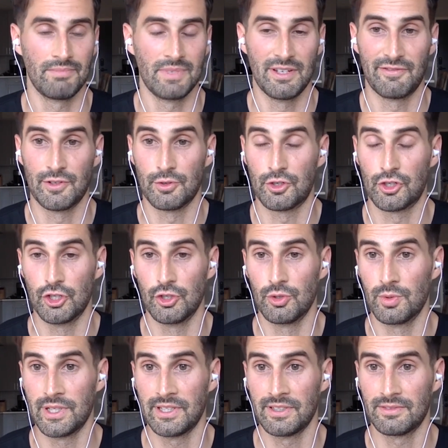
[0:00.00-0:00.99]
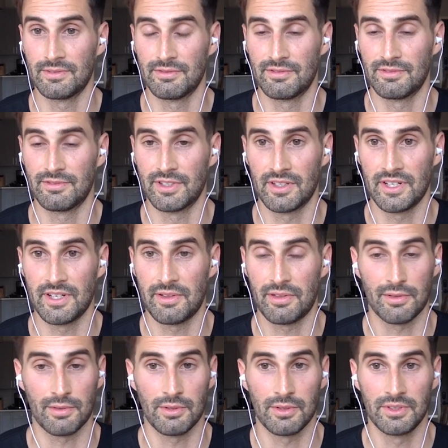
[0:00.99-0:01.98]
If you're chewing very
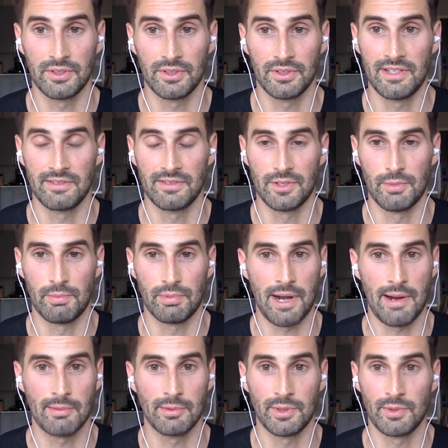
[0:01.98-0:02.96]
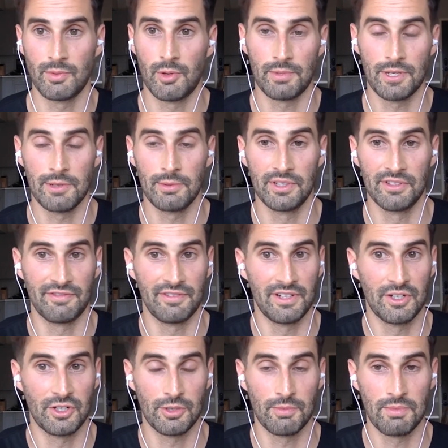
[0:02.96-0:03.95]
thoroughly, you probably won't be able to
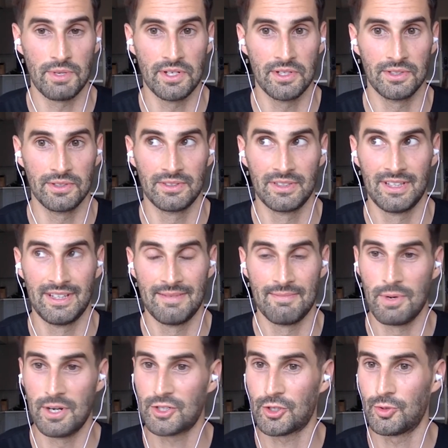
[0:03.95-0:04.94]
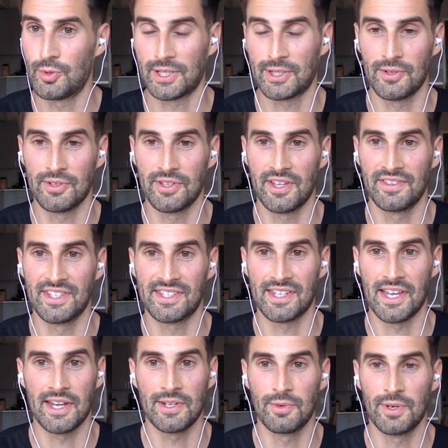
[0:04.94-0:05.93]
finish a meal much quicker than this
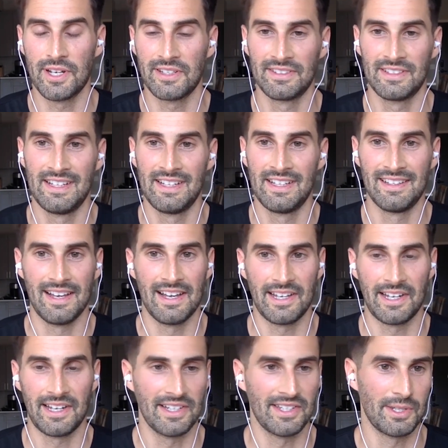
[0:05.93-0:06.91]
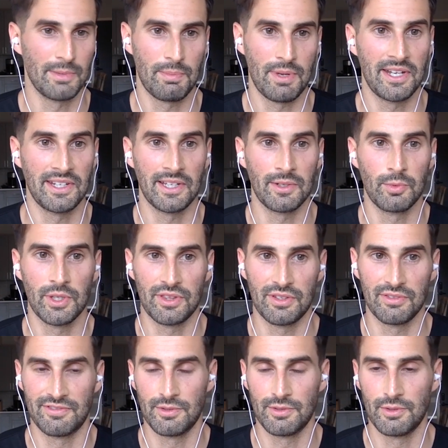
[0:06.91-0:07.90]
anyway, I guess depending on what the
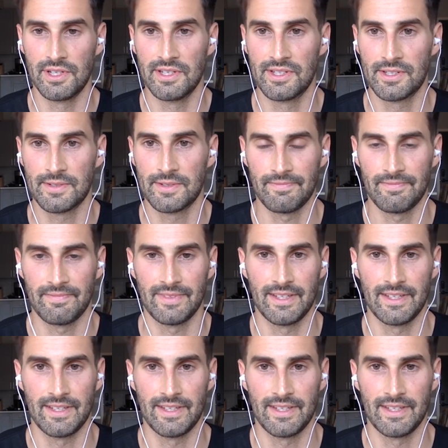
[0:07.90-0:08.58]
food is.